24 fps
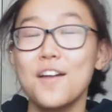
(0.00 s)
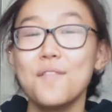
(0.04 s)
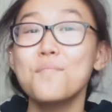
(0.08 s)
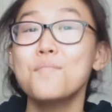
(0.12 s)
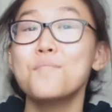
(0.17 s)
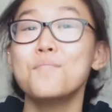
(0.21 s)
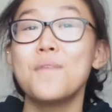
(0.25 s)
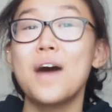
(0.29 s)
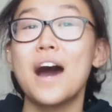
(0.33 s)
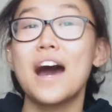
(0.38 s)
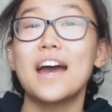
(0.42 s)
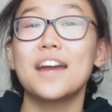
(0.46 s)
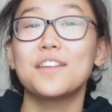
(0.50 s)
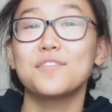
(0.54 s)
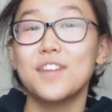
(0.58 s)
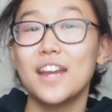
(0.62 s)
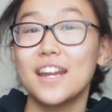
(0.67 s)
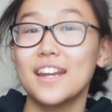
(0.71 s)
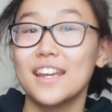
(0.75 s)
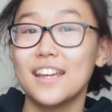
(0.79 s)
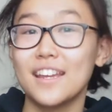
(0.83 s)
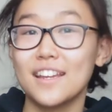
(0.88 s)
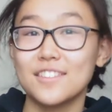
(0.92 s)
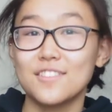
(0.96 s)
my
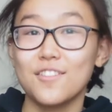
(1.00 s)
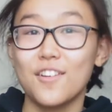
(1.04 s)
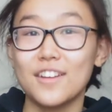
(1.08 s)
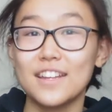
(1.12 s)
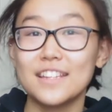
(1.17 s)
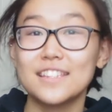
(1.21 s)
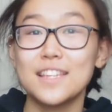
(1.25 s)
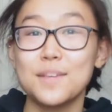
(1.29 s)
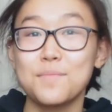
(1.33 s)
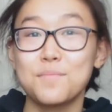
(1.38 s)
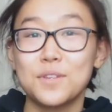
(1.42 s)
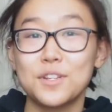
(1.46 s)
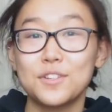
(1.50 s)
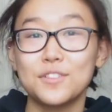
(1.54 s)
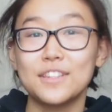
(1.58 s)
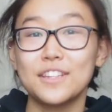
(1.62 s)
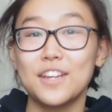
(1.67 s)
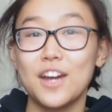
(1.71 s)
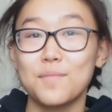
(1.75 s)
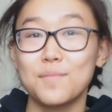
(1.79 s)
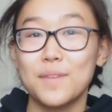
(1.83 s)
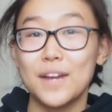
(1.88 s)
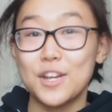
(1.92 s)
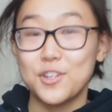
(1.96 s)
rating is honestly purely
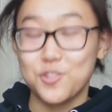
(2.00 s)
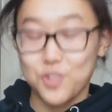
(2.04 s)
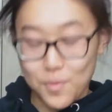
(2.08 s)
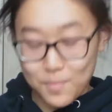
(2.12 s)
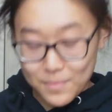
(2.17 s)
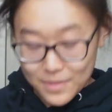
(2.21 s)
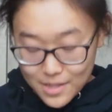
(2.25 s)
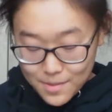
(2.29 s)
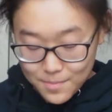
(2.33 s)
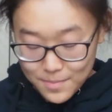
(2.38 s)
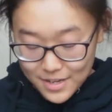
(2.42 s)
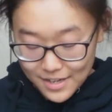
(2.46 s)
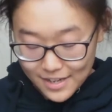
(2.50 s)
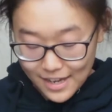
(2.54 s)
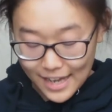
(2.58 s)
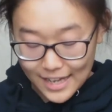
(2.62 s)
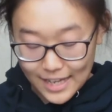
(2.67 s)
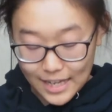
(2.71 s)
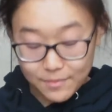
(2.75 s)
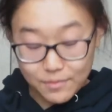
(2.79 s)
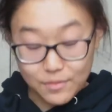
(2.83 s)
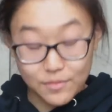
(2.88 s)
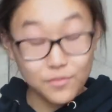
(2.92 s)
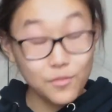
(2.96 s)
on my enjoyment of the book. I
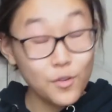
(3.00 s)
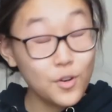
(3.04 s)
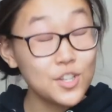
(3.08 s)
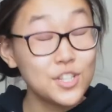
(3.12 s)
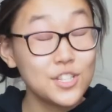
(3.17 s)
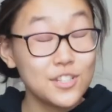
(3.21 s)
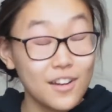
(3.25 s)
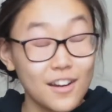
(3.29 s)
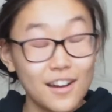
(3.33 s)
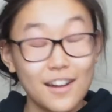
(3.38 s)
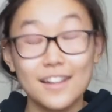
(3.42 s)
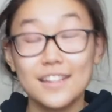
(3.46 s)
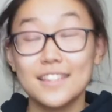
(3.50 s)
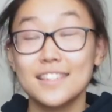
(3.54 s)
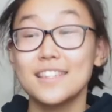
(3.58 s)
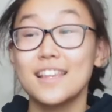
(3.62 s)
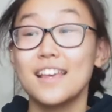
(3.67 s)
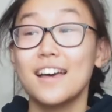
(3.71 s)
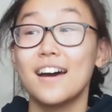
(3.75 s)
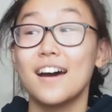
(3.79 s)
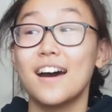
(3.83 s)
gave it 4 stars.